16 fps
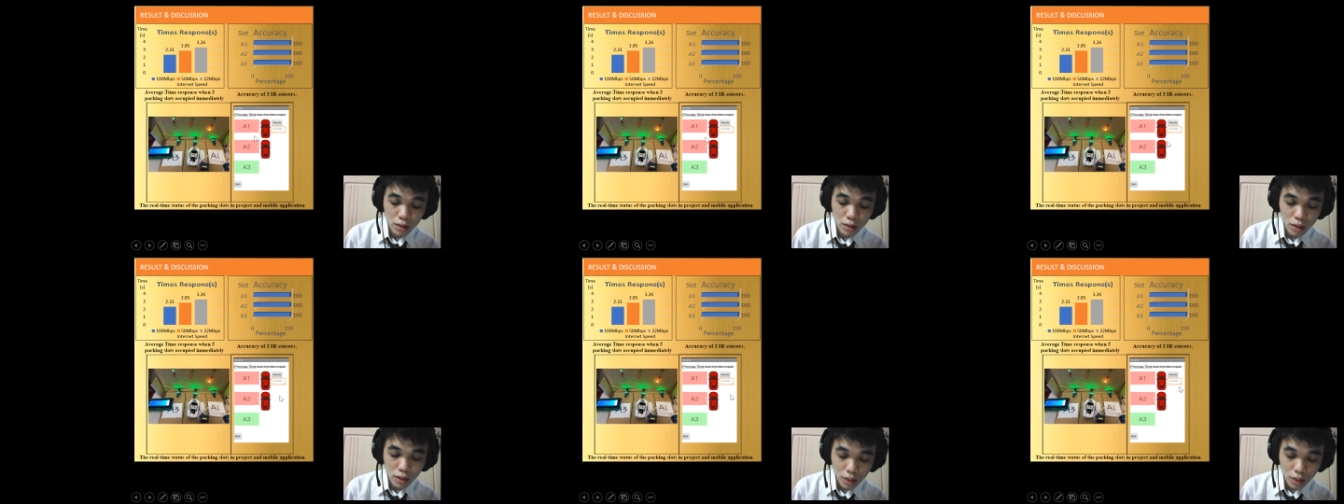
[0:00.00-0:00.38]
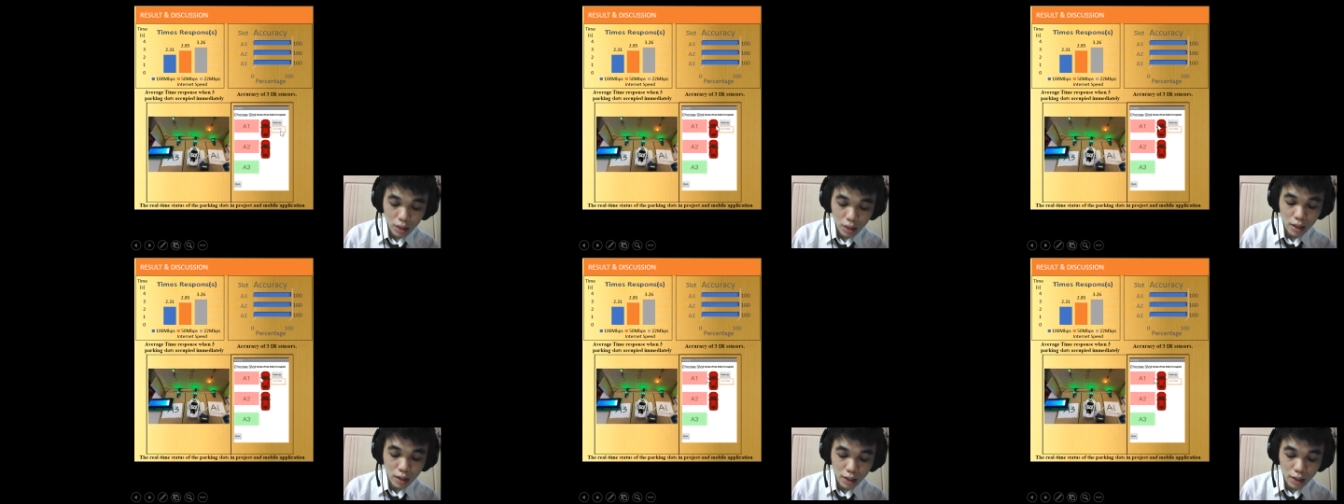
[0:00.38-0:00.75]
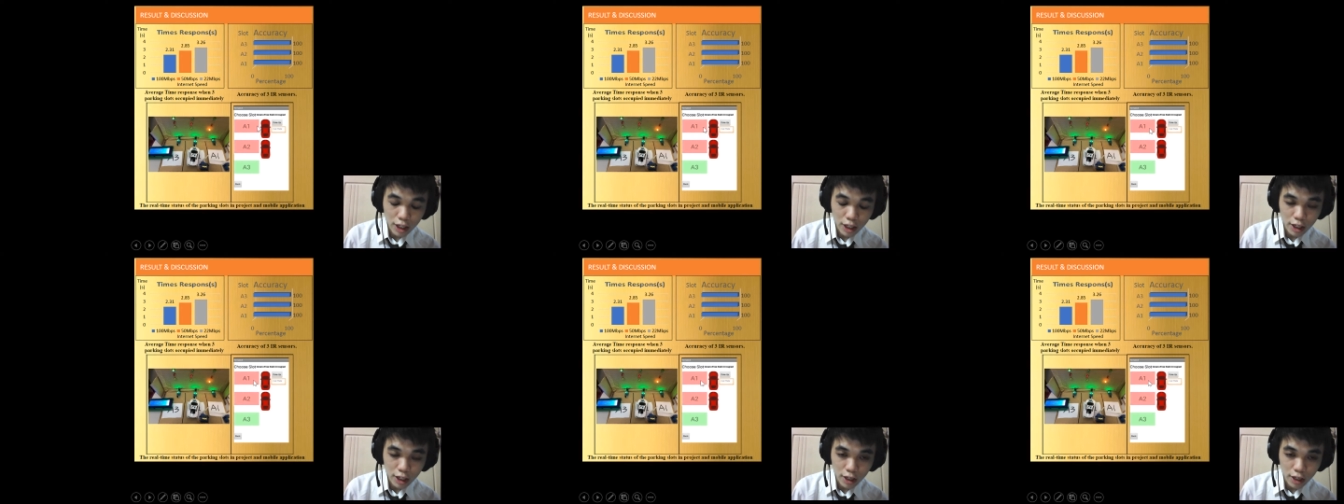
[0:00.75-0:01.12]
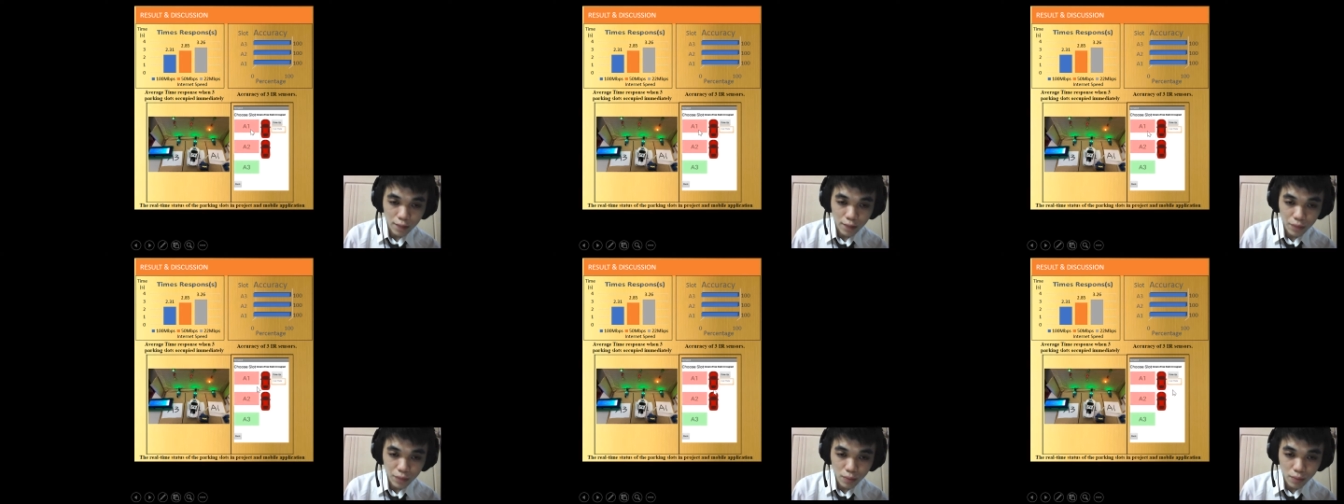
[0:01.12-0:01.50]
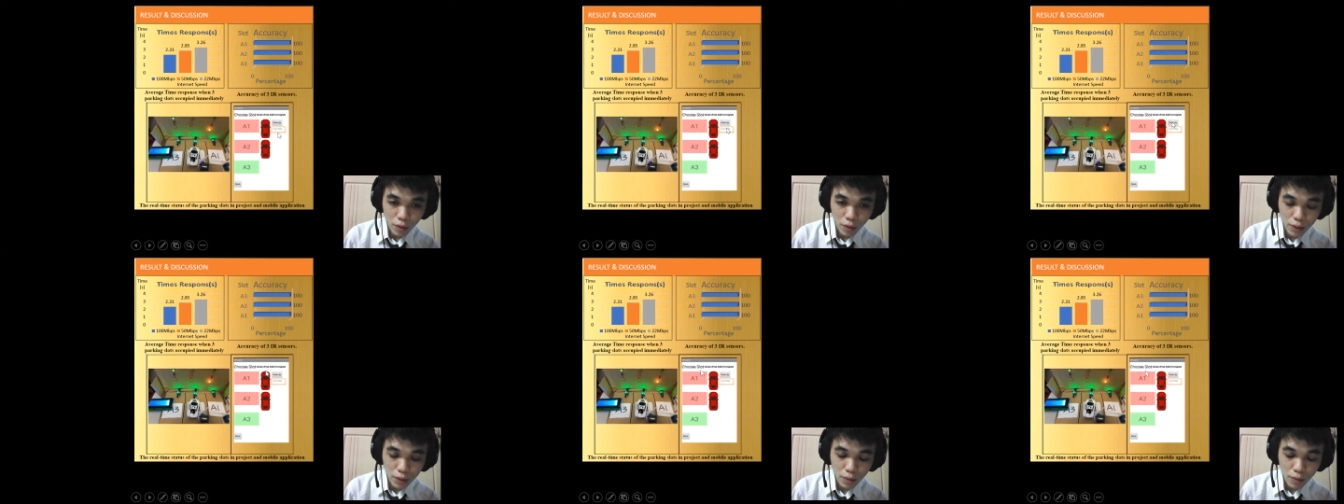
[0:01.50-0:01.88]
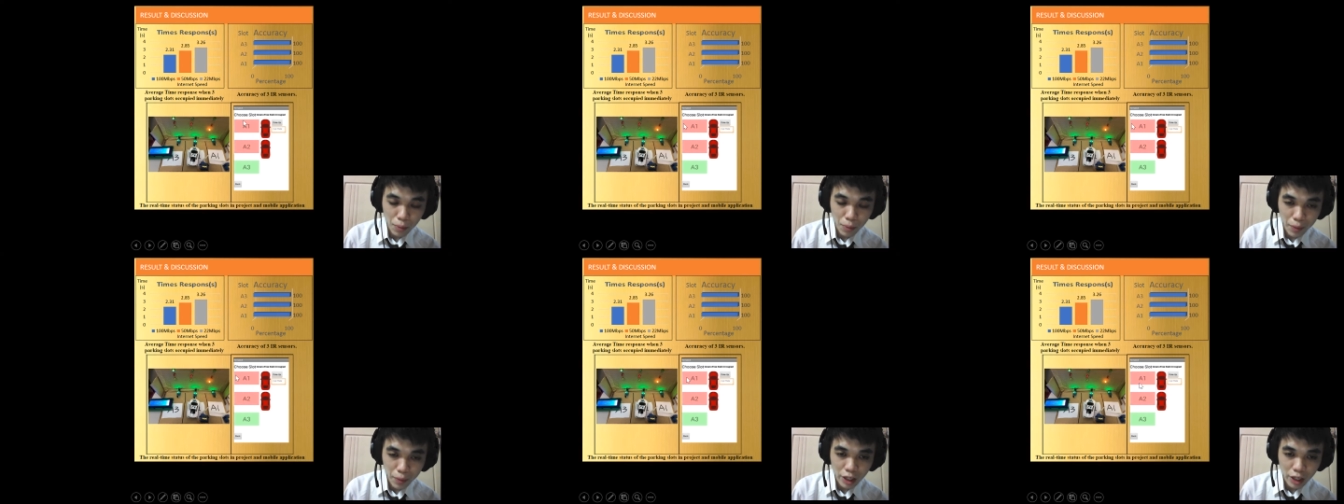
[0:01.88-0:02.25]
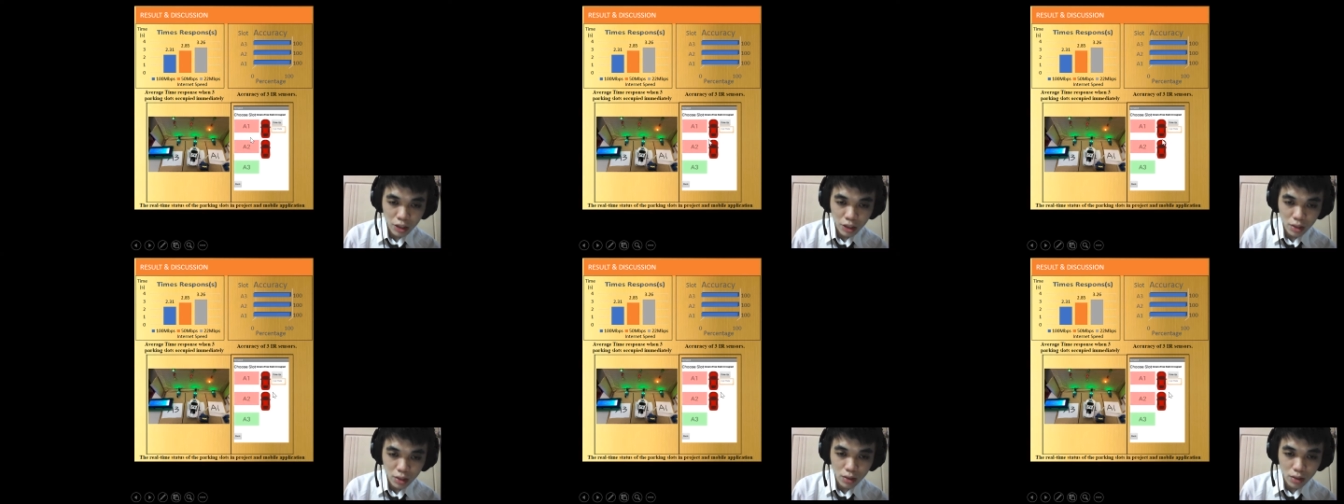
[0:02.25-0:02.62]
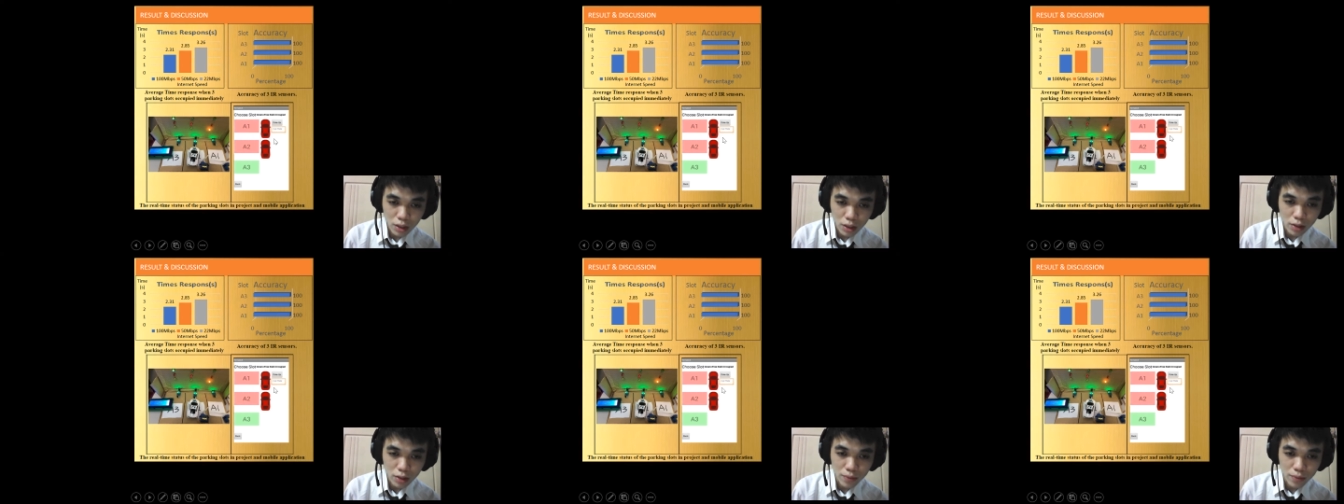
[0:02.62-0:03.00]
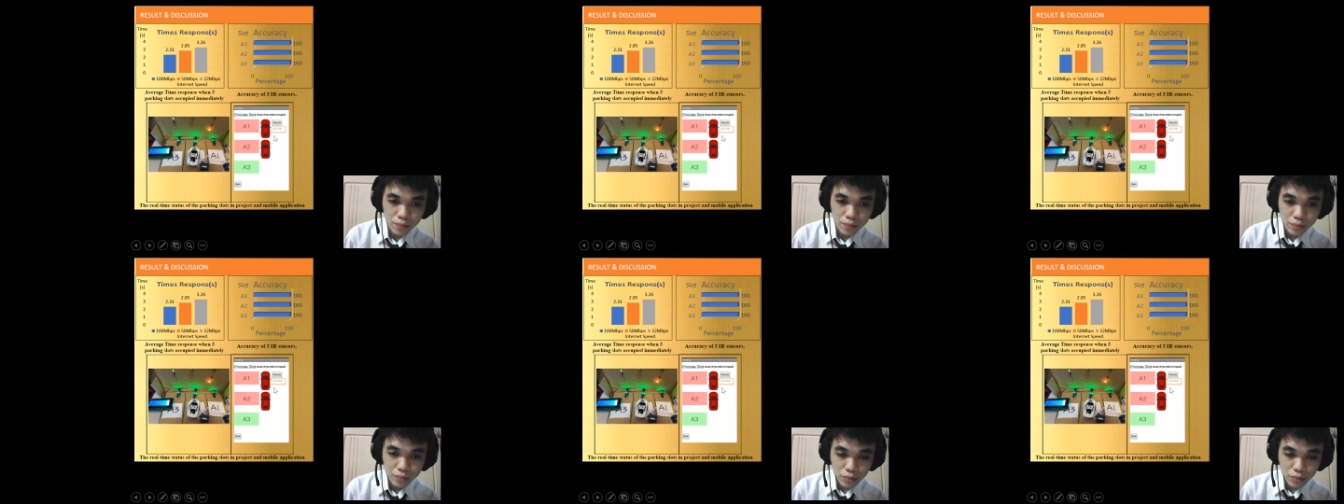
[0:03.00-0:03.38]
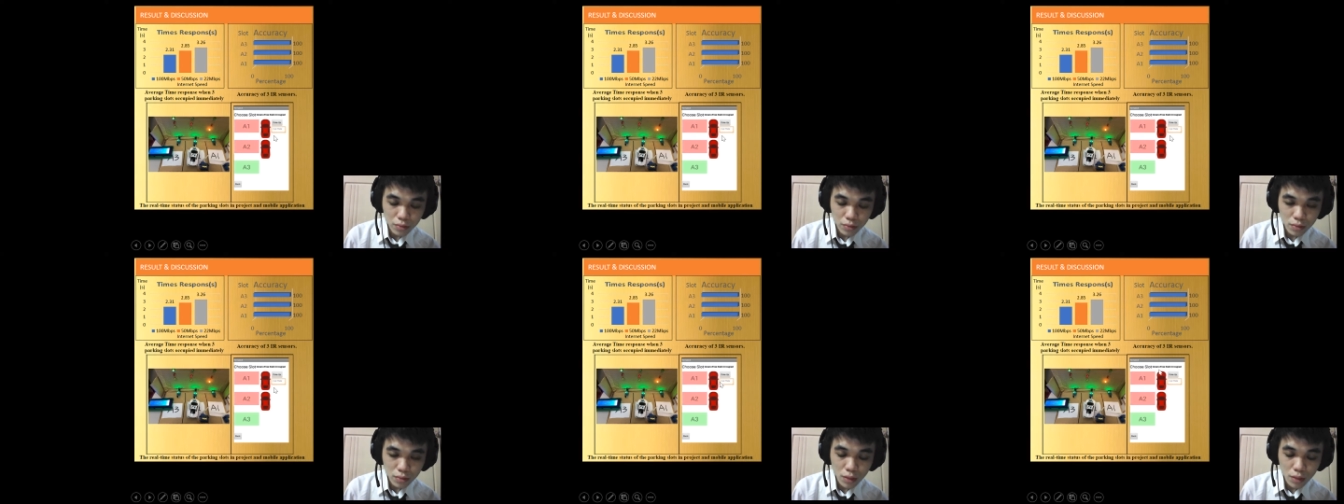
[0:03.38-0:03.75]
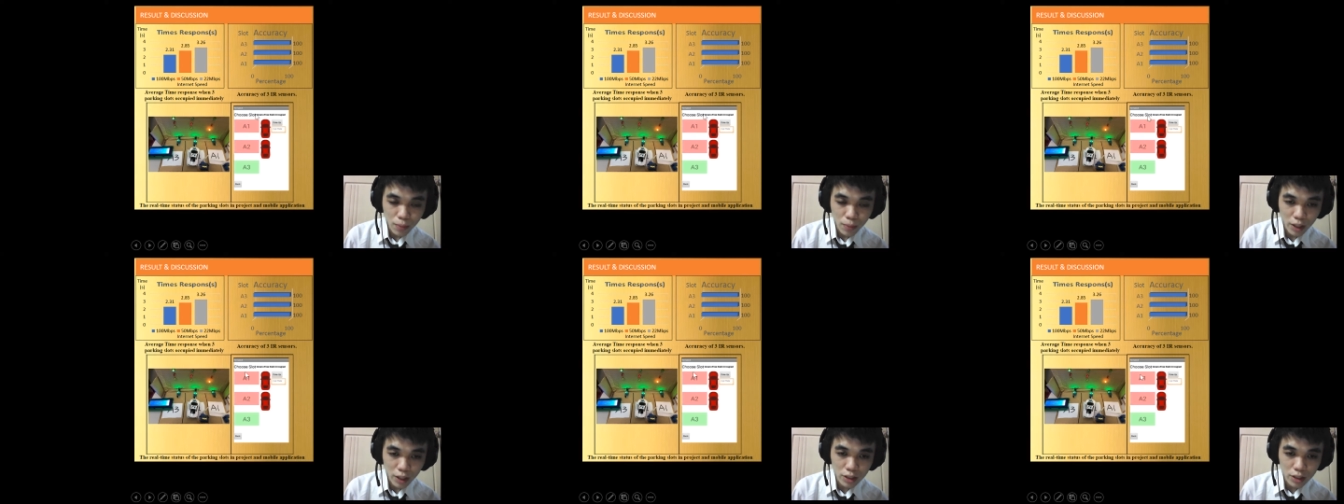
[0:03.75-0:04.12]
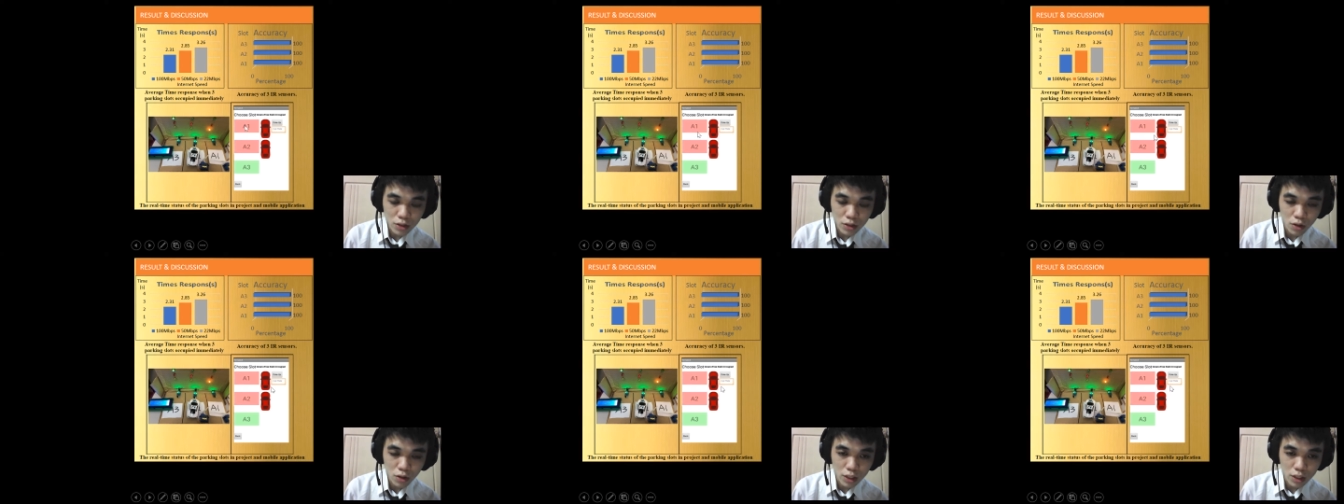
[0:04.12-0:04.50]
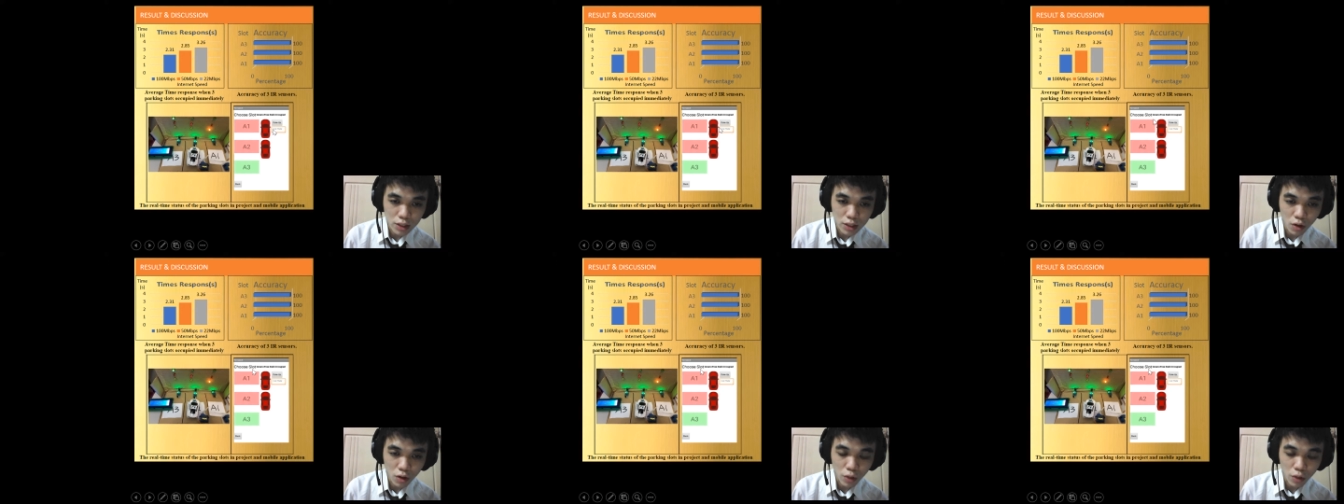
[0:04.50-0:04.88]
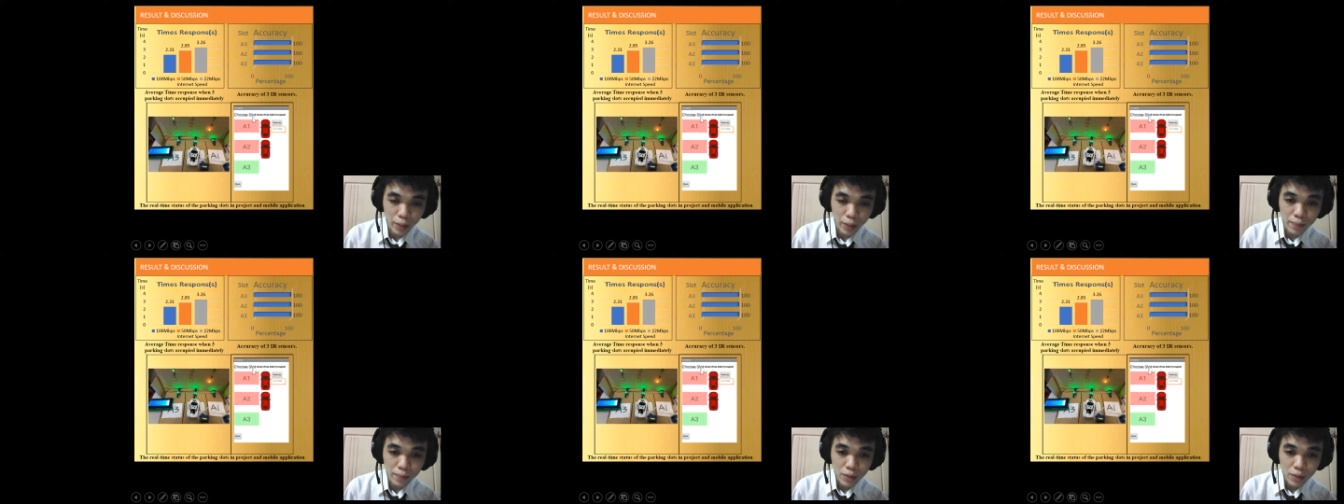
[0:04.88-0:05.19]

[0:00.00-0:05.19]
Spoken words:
in mobile application the parking slot is occupied,